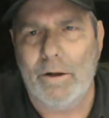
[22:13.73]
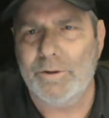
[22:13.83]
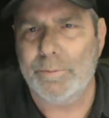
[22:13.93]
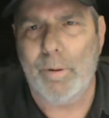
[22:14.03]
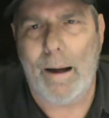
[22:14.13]

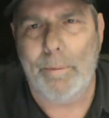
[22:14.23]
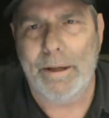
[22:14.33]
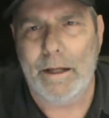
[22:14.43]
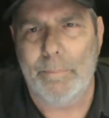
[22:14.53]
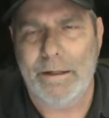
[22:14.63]
is probably
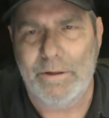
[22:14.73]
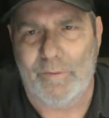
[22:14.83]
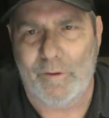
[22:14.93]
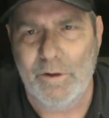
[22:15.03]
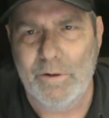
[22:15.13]
going to be
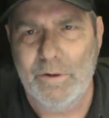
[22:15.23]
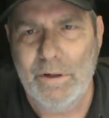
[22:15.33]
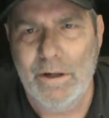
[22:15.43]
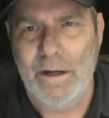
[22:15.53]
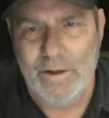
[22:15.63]
different,
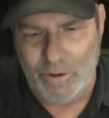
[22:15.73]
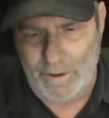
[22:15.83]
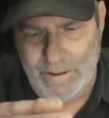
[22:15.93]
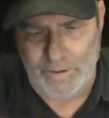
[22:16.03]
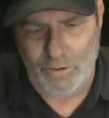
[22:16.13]
so
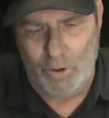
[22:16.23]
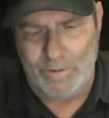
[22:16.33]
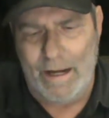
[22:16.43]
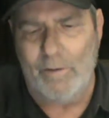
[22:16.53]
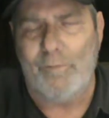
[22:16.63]
it doesn't go
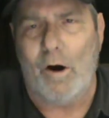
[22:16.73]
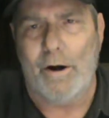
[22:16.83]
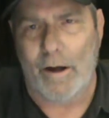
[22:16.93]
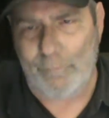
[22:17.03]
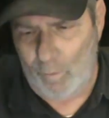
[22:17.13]
down far
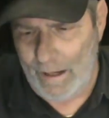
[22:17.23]
enough.